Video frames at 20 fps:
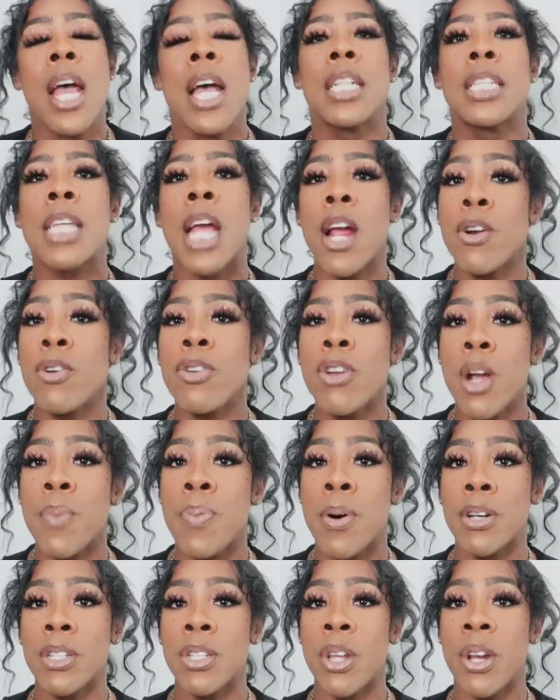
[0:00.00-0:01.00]
Turn on your
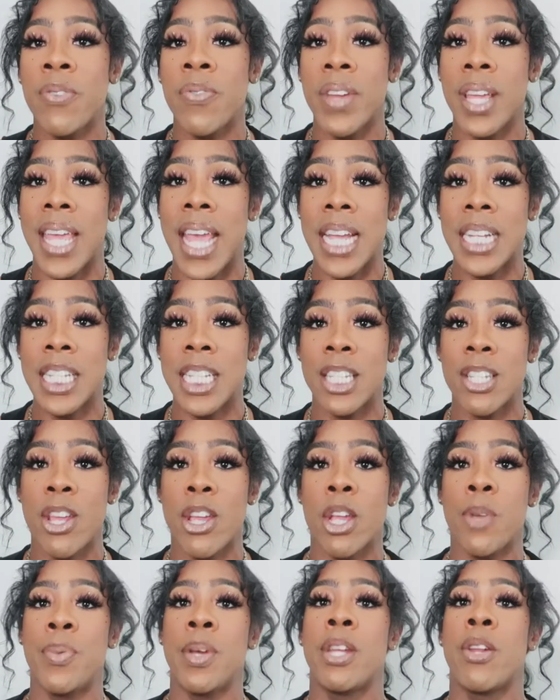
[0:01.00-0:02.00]
post notifications so
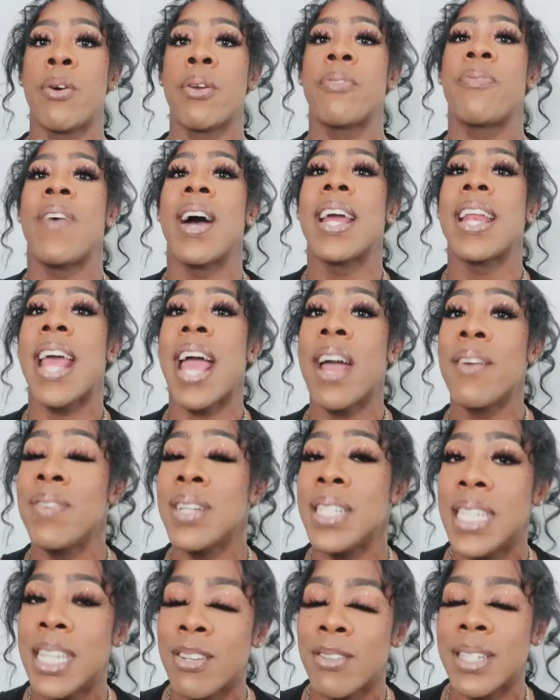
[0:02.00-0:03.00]
you can be notified
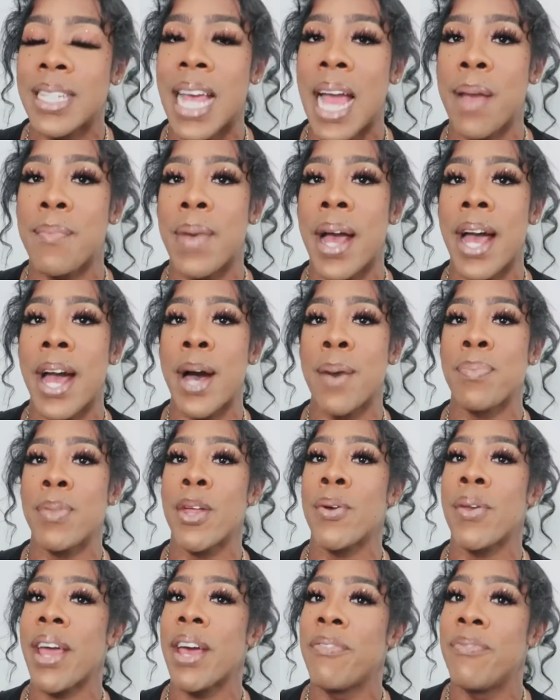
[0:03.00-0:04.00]
every single time I
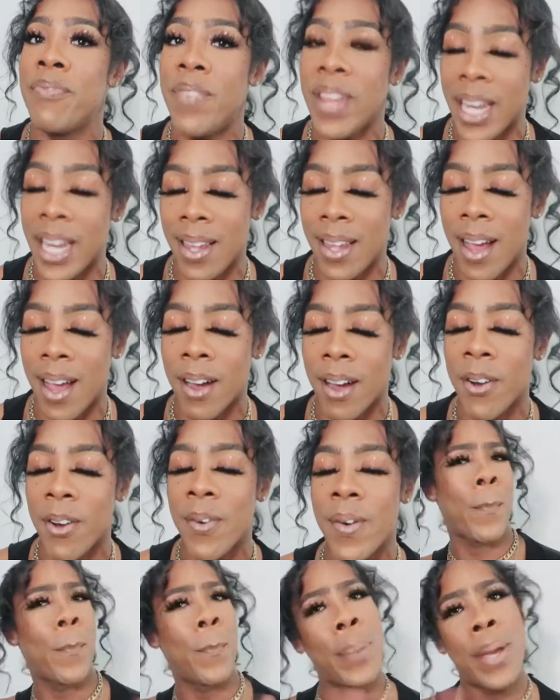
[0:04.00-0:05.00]
upload a
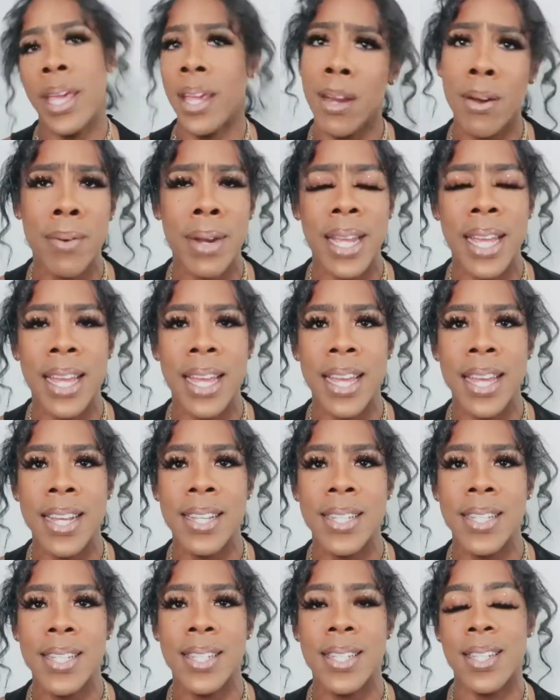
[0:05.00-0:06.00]
video.
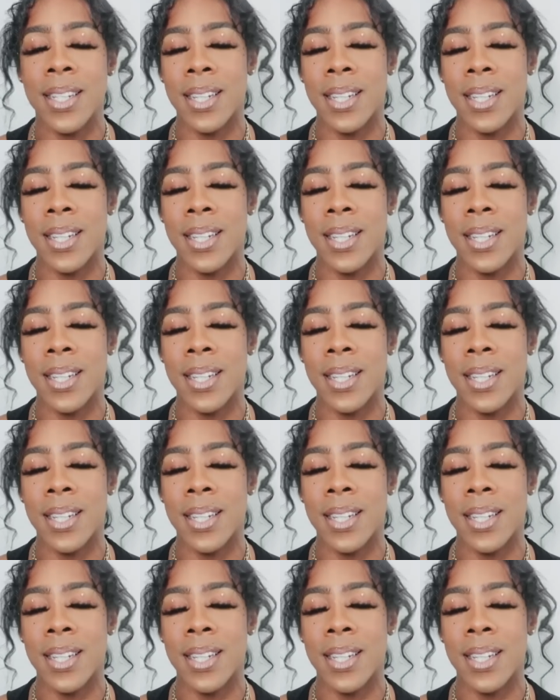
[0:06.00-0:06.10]
Period.